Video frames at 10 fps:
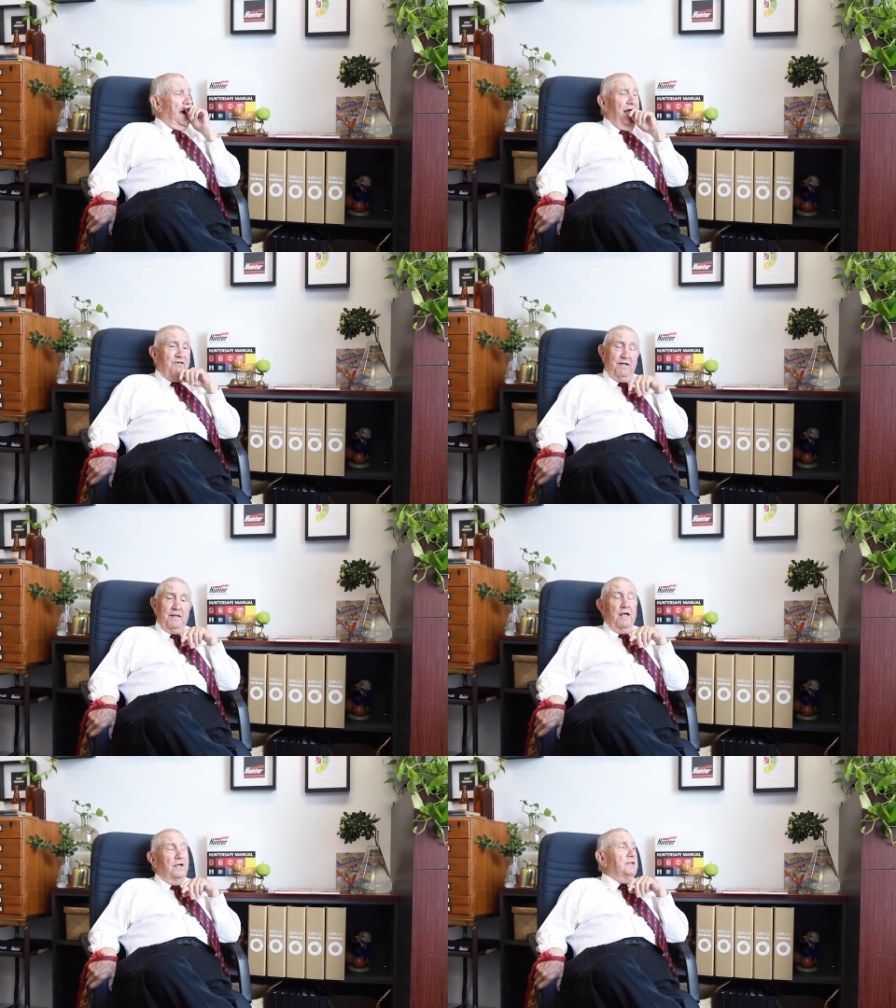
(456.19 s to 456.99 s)
He
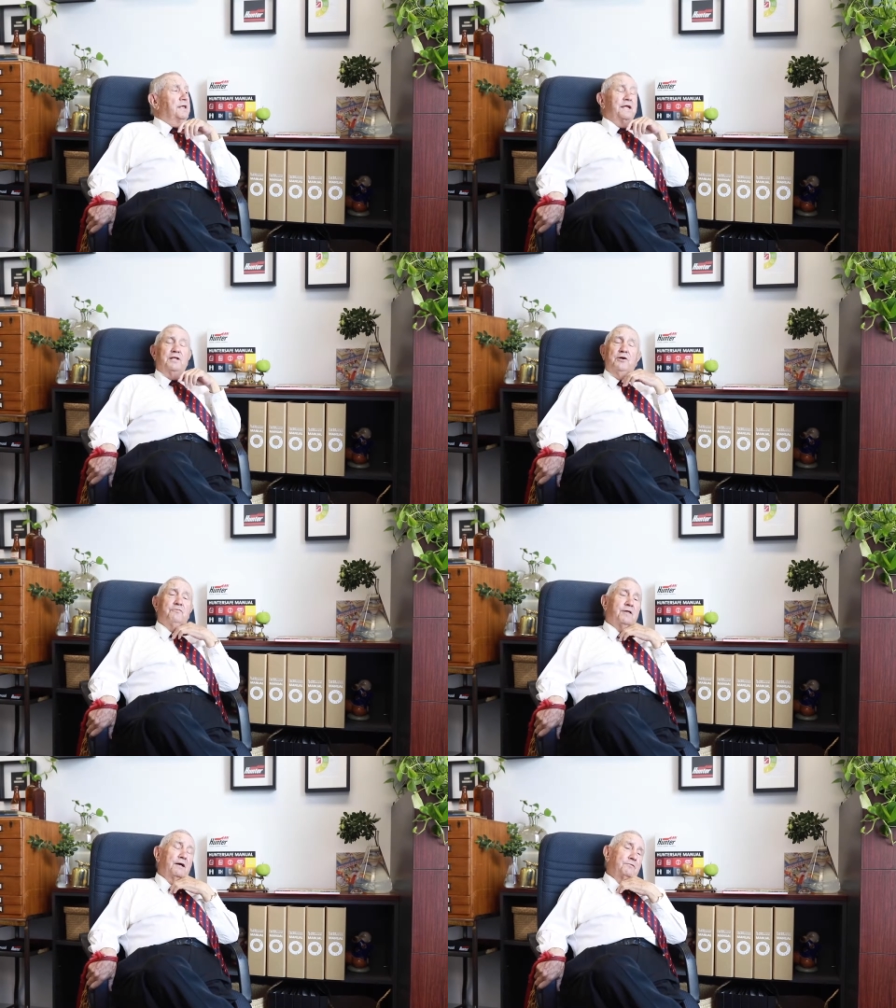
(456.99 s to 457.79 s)
said, Len, you
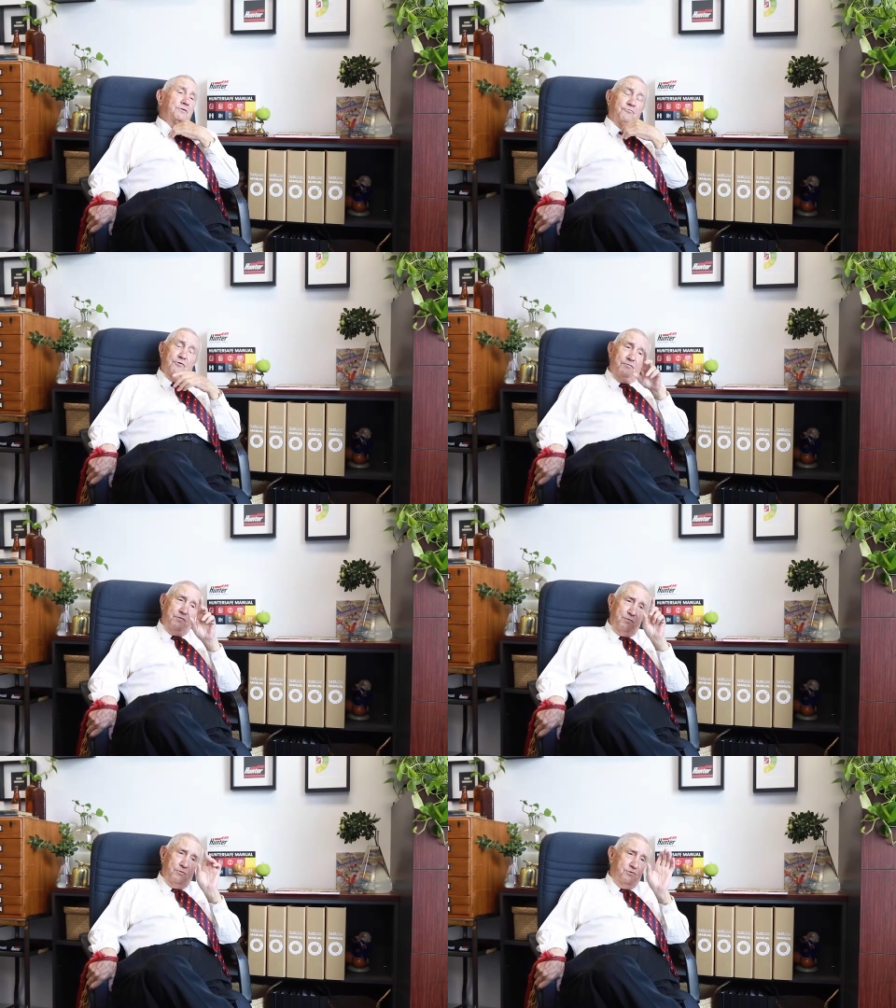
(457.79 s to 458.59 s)
tell the truth,
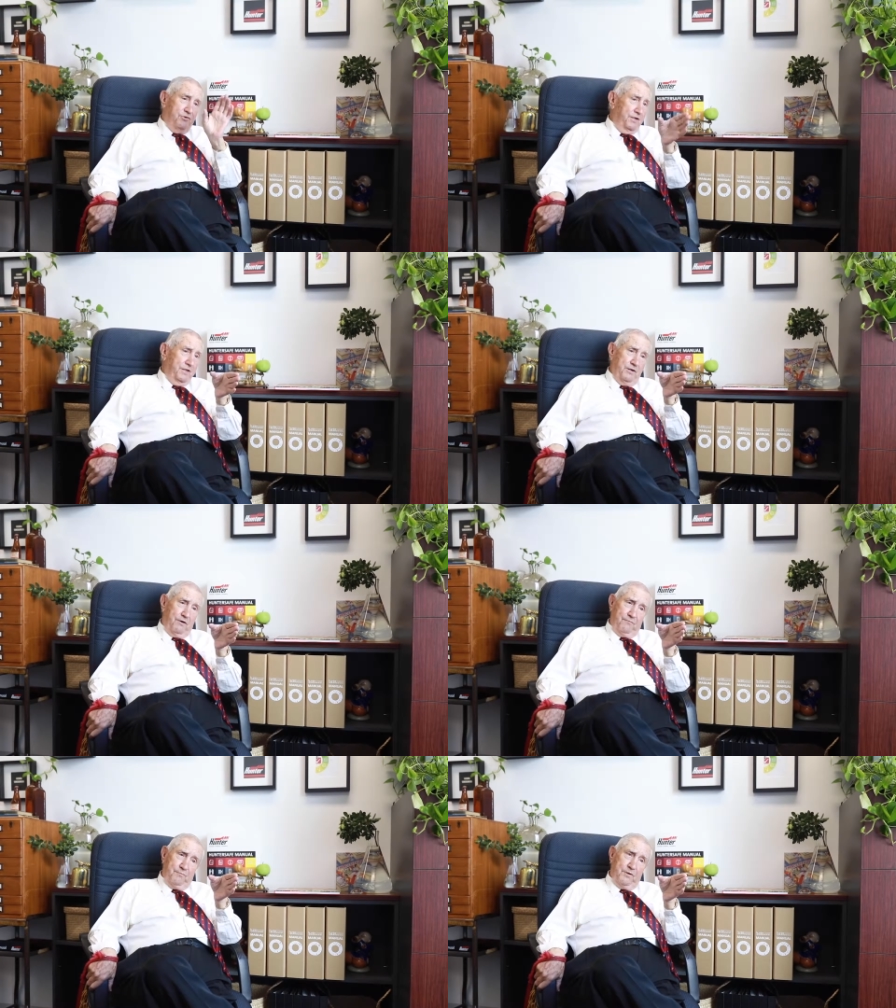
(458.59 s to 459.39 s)
you were cheating
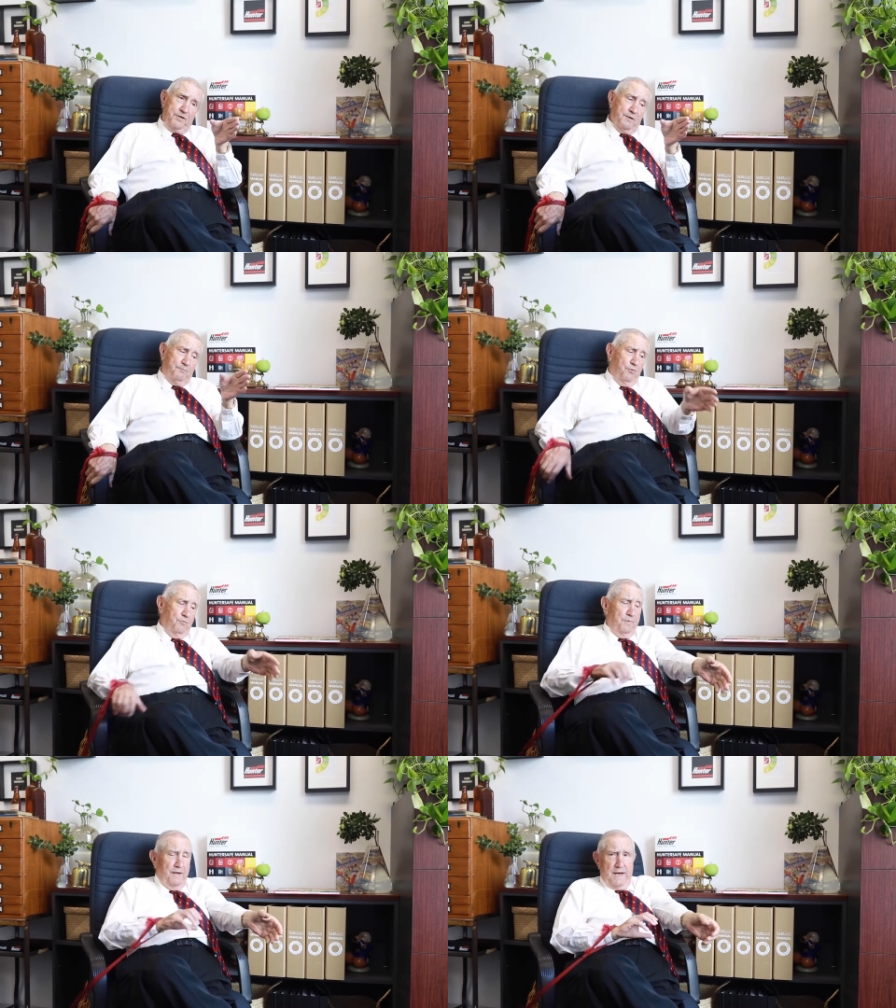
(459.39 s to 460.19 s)
off me, you
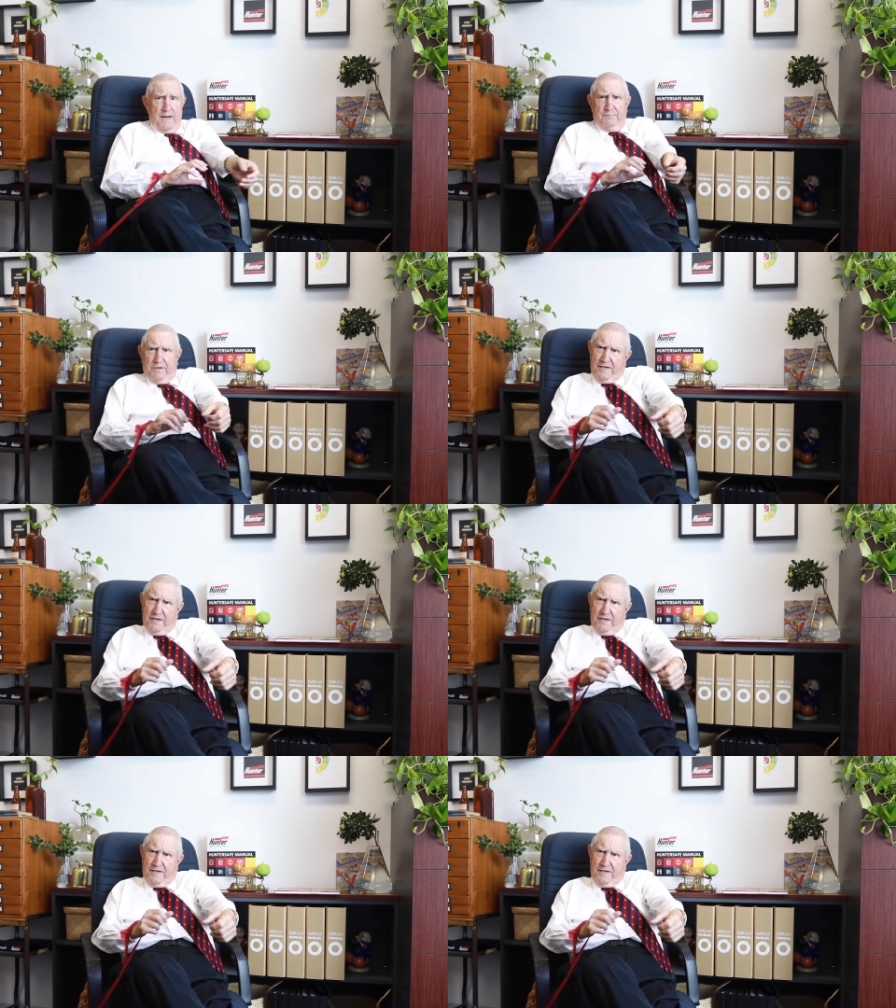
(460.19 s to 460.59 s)
pulled my arm down.